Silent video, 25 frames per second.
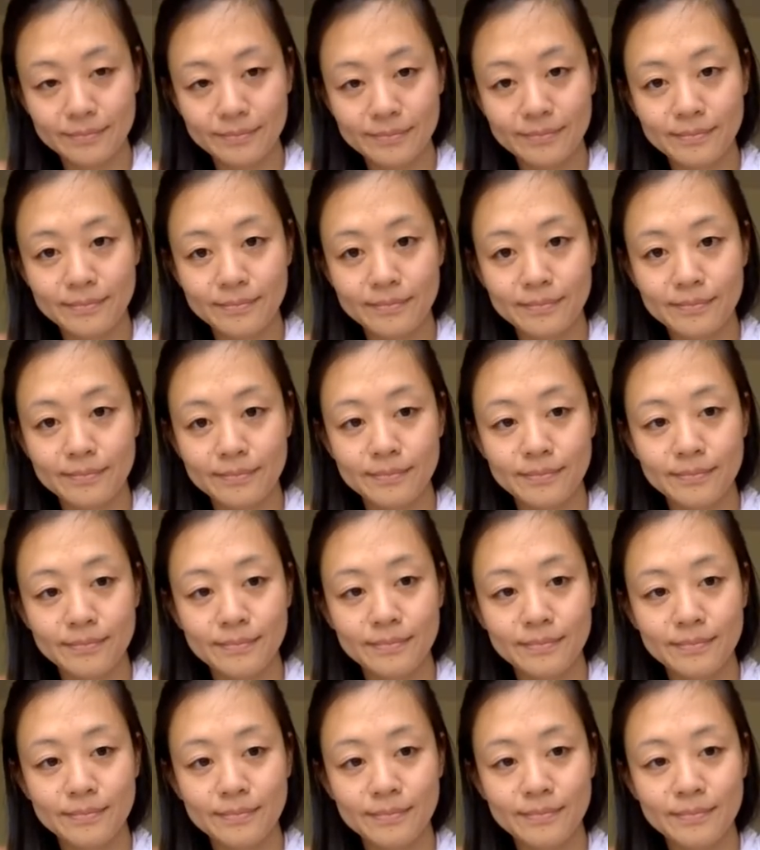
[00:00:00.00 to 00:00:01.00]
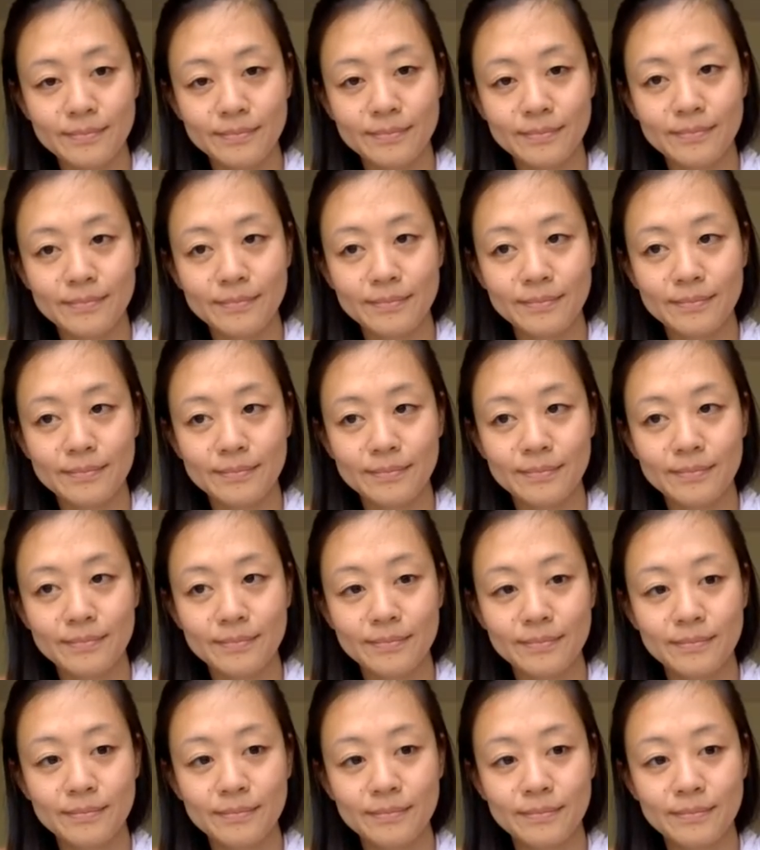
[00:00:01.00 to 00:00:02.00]

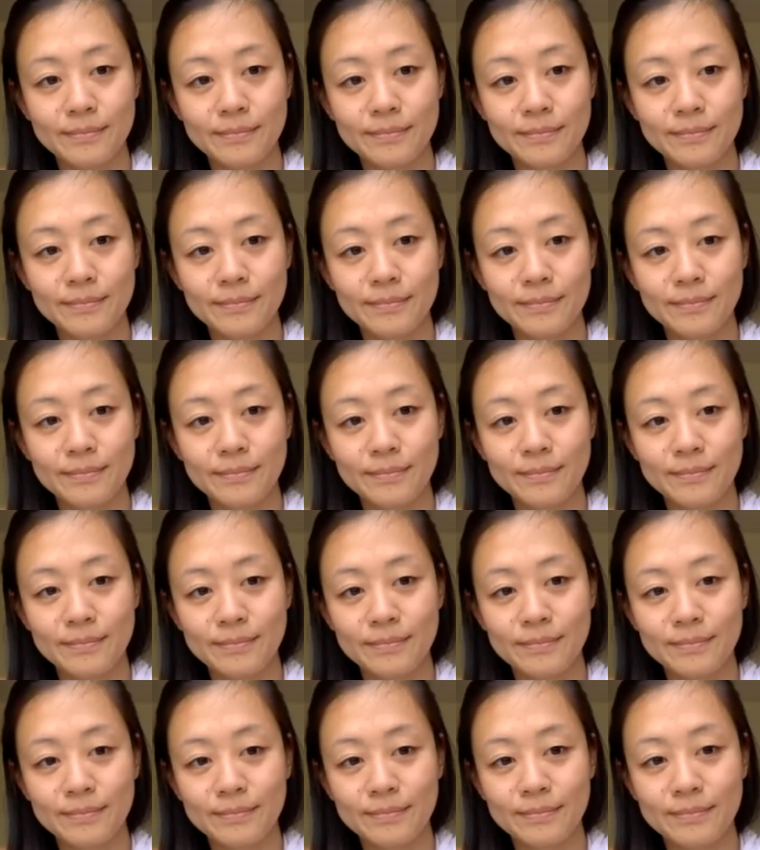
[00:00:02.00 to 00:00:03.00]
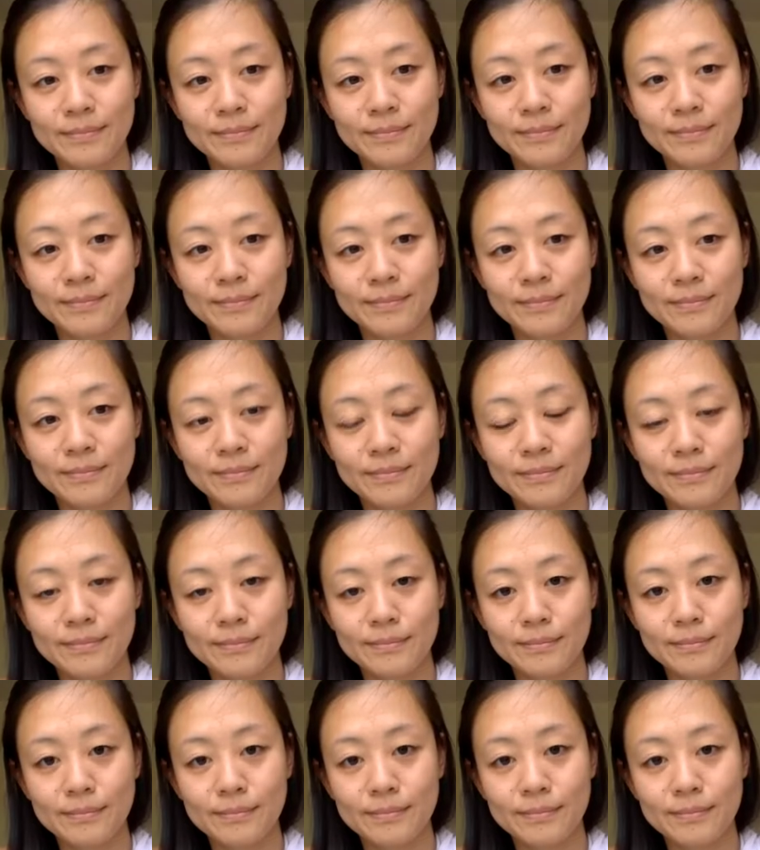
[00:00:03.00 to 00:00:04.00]

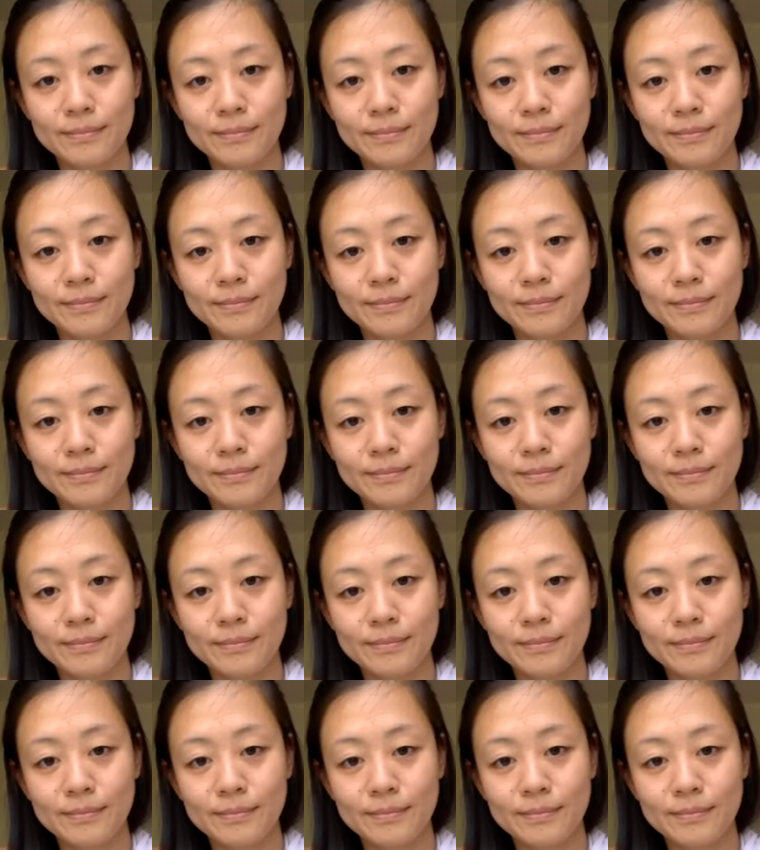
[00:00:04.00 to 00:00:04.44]
[no speech]